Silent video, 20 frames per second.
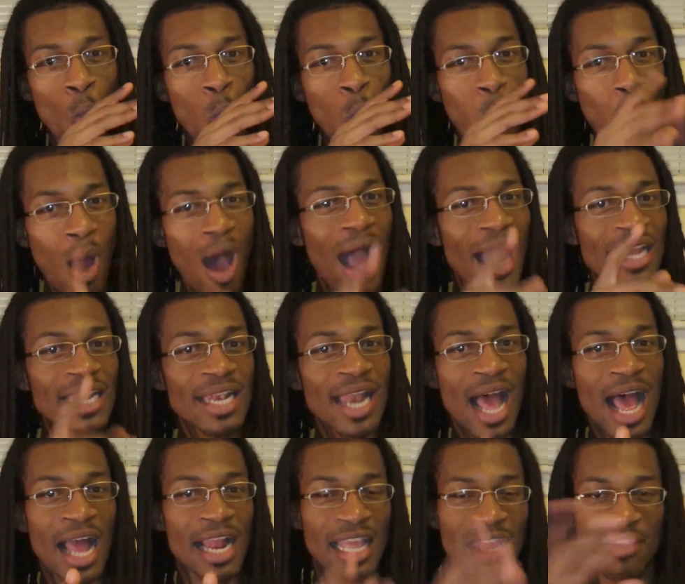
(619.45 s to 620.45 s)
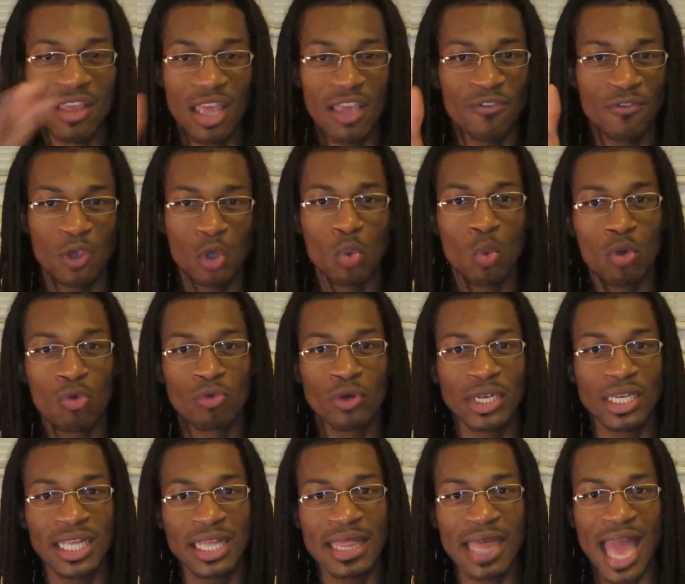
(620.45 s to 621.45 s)
Why not, if you were
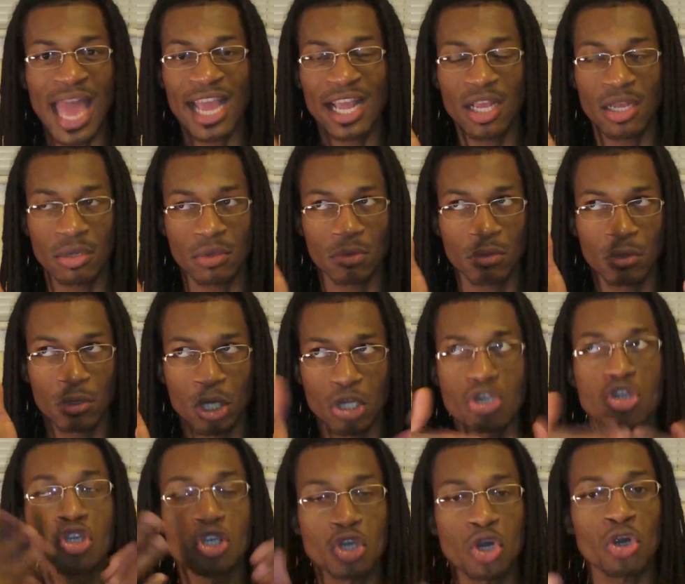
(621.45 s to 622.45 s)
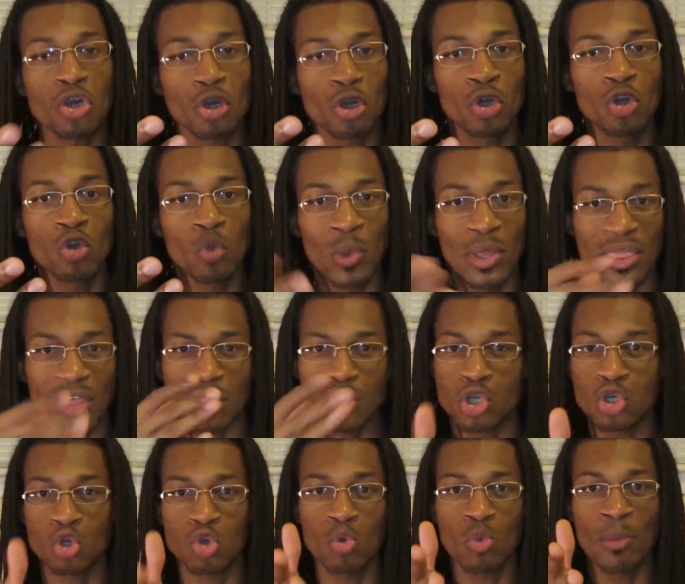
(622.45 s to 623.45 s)
really that concerned with
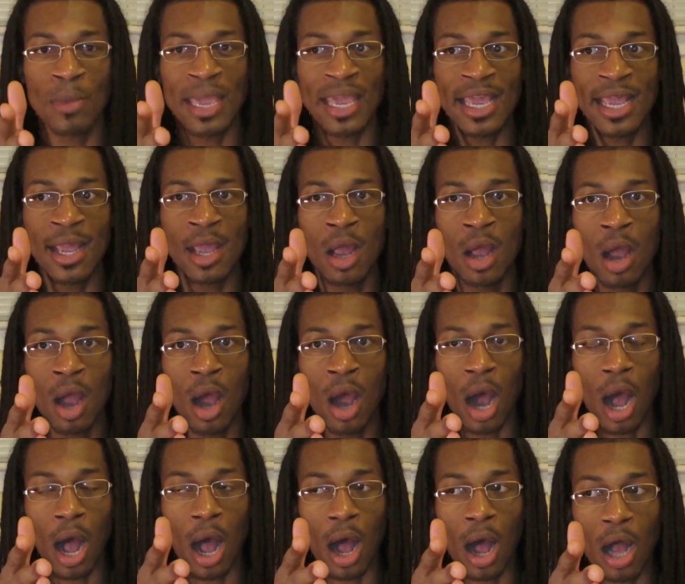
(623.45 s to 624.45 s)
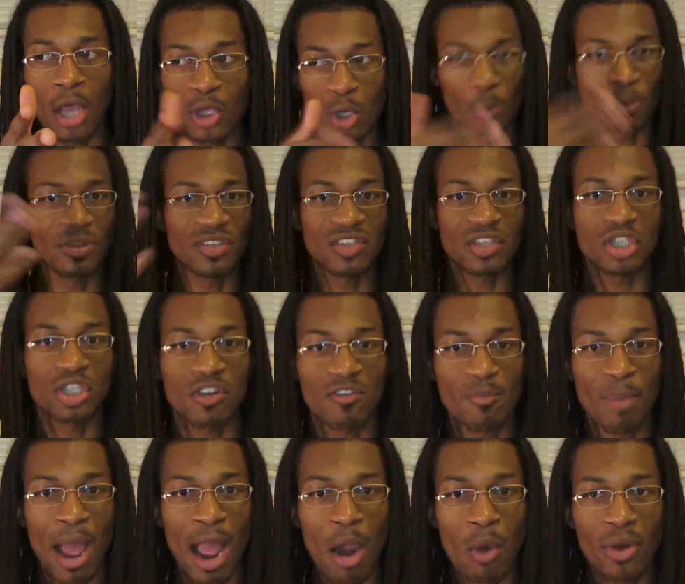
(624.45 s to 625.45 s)
assuming your position
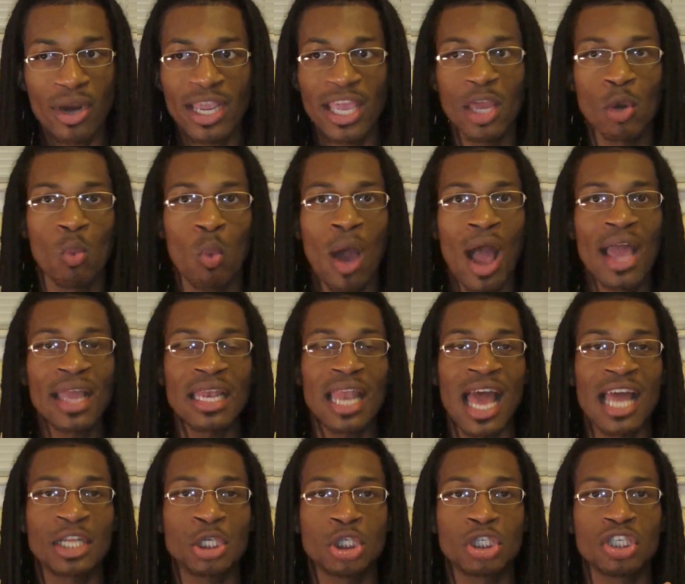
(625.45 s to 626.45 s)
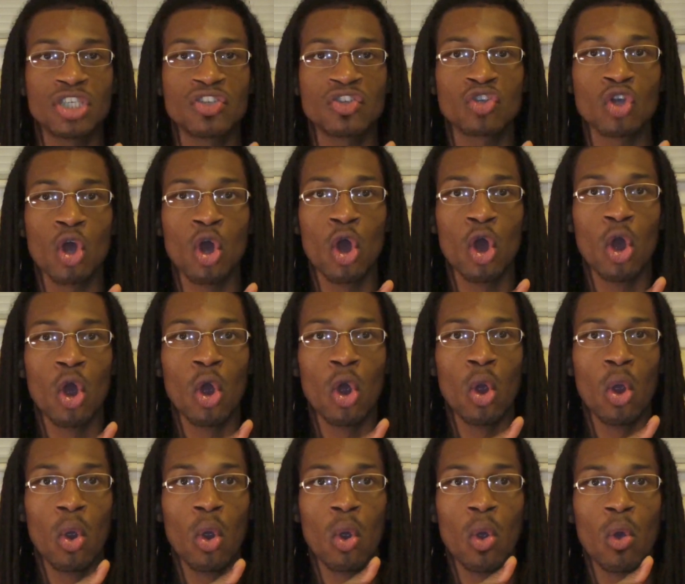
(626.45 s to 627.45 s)
of power again, why not just,
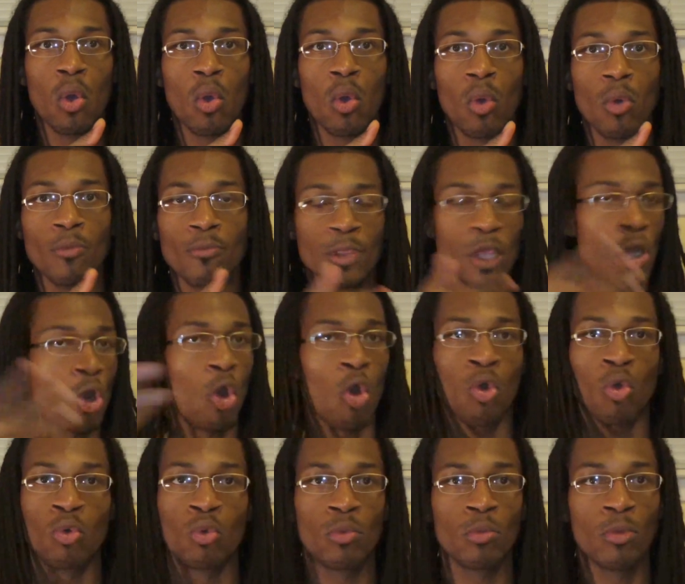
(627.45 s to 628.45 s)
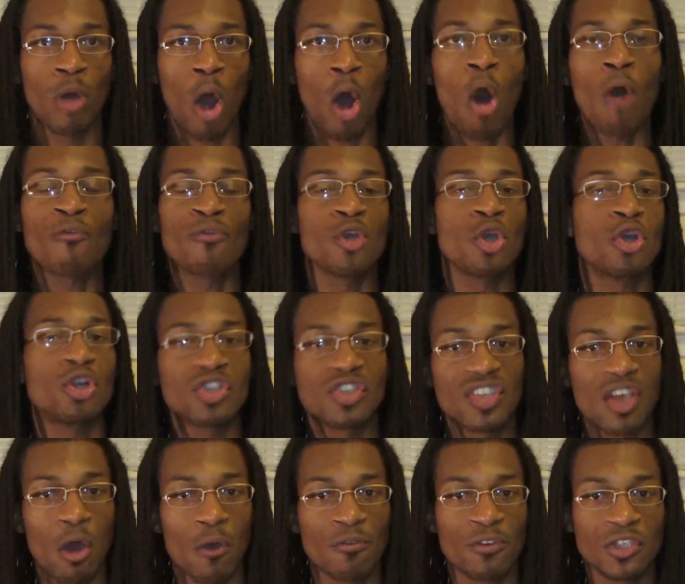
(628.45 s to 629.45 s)
you know, offer
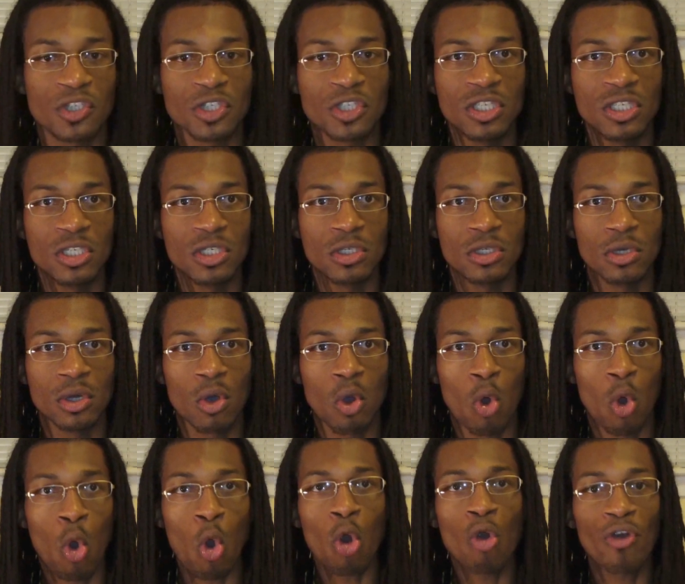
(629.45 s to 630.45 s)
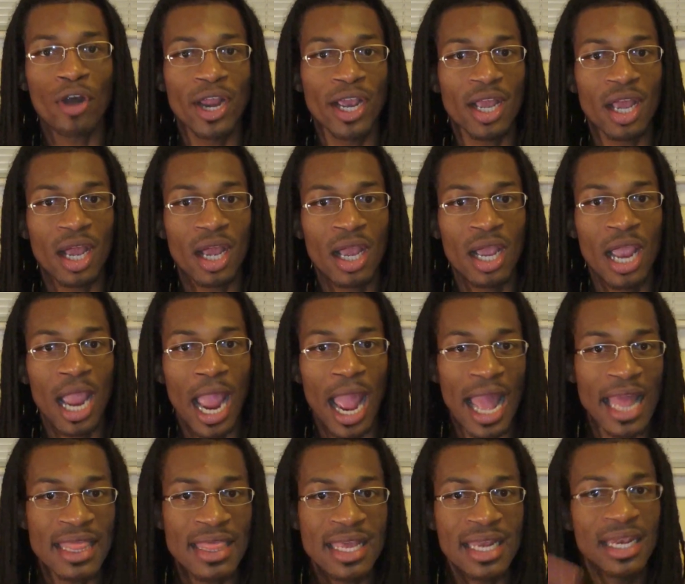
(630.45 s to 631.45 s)
yourself to Horik
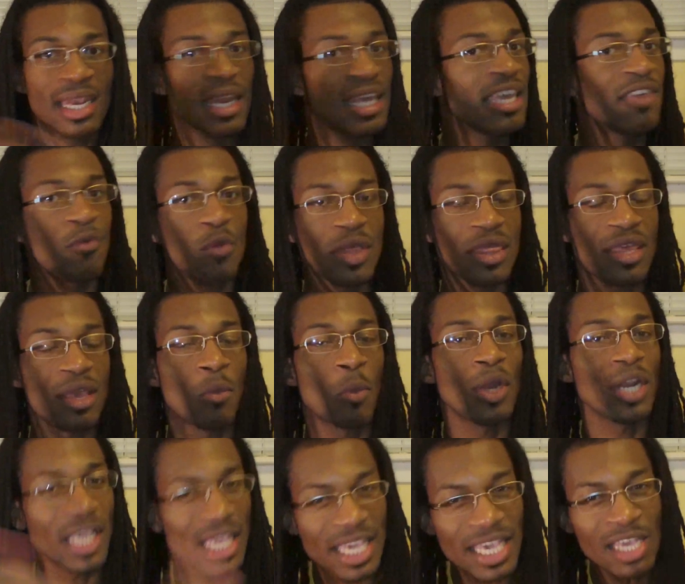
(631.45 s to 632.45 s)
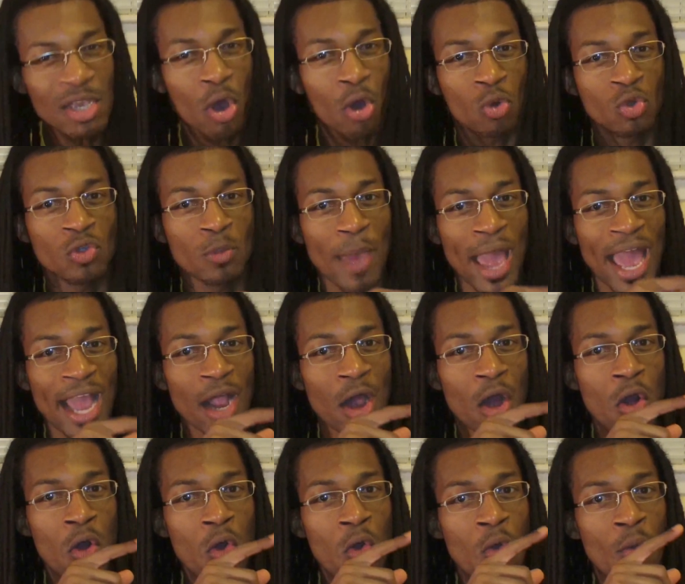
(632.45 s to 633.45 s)
and then leave with him when he goes back
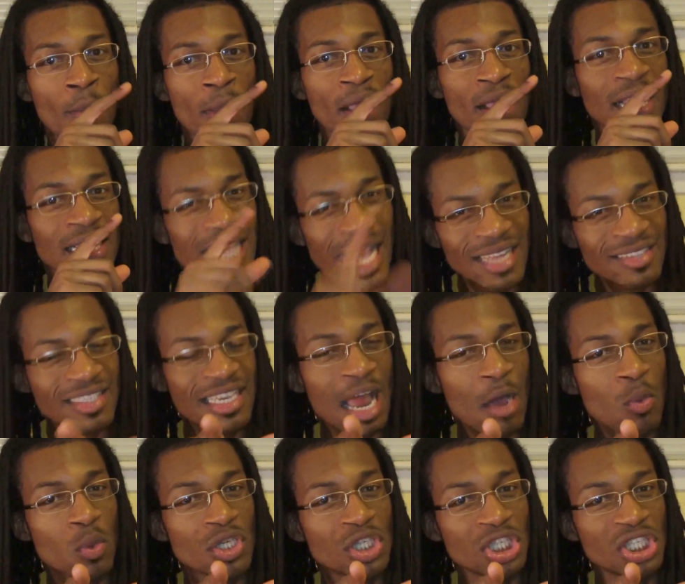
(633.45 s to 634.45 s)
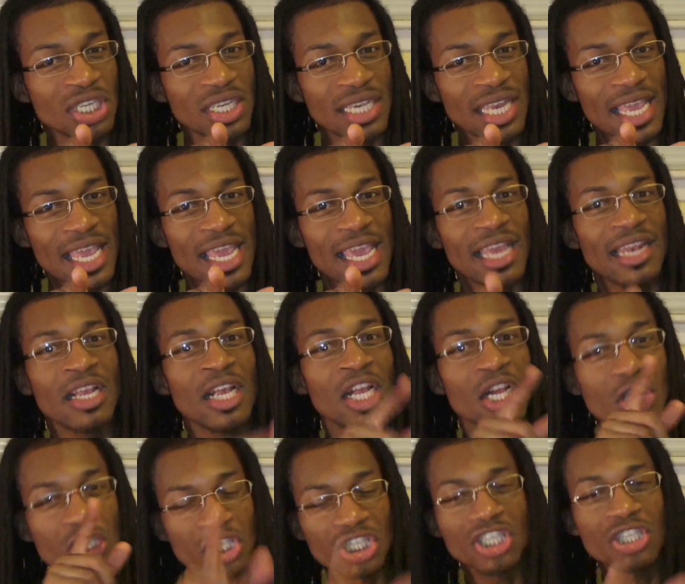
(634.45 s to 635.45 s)
home? That's not what she did.
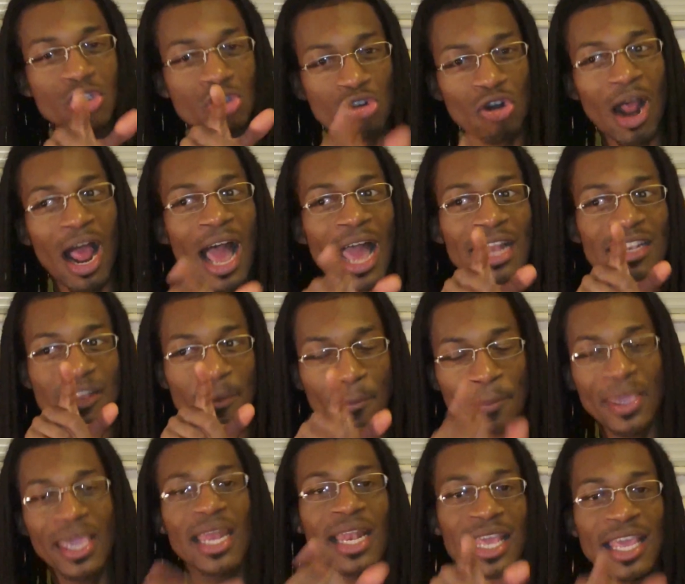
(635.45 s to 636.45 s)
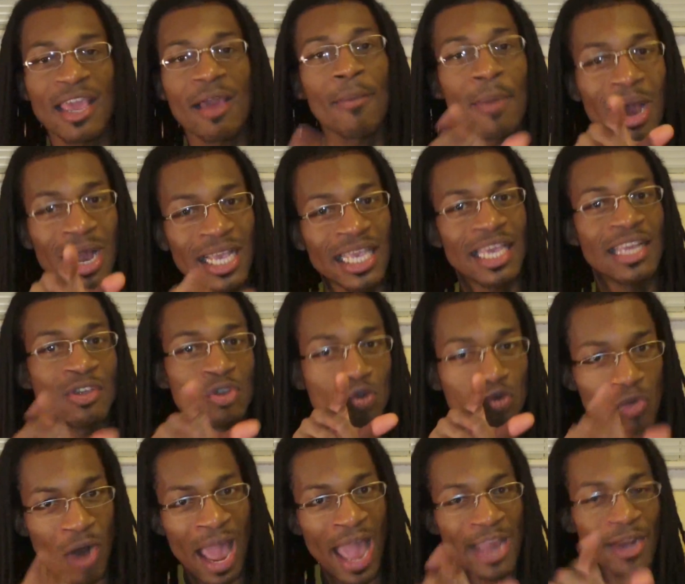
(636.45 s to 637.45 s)
She tried to pit him against
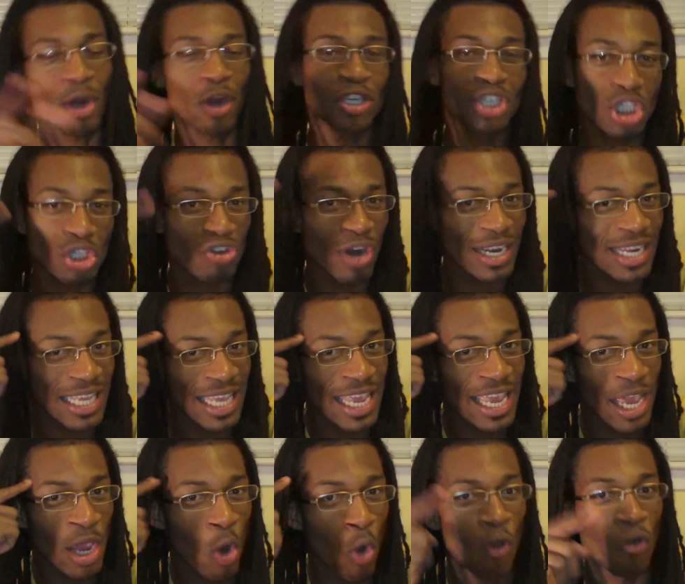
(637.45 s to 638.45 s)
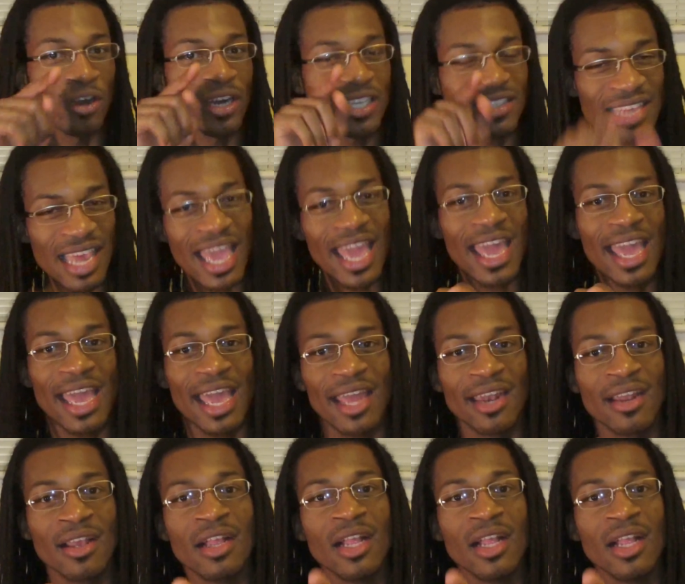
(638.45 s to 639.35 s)
Ragnar. She tried to get in Horik's head.